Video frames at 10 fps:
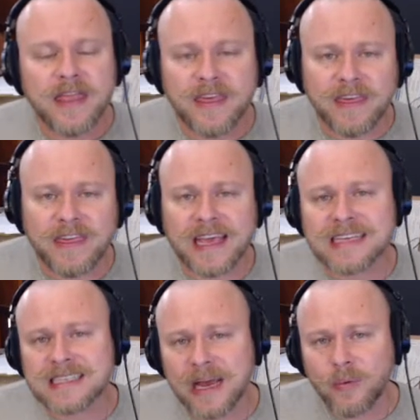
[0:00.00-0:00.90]
the
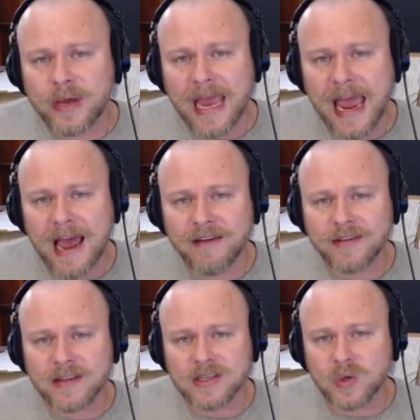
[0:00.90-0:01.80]
things that we have
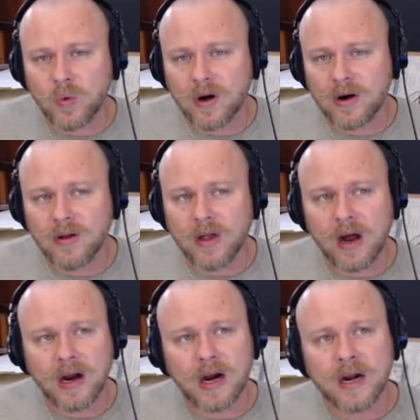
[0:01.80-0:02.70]
in this world
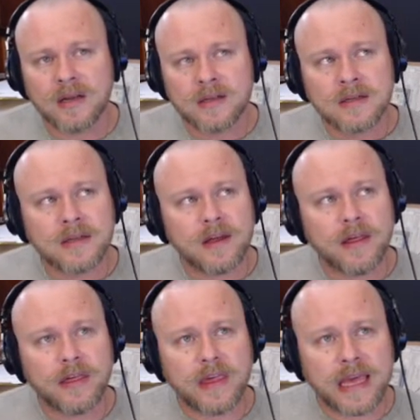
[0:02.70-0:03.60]
are
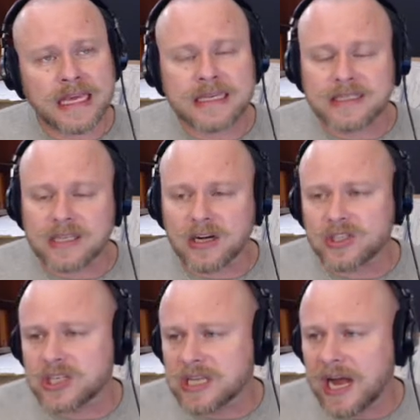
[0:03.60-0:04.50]

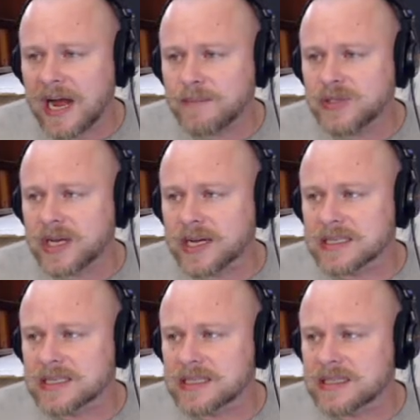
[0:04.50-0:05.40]
just
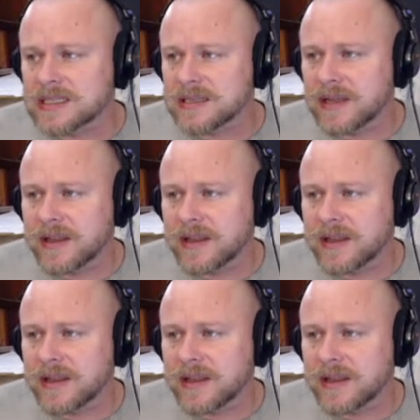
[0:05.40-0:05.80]
objects.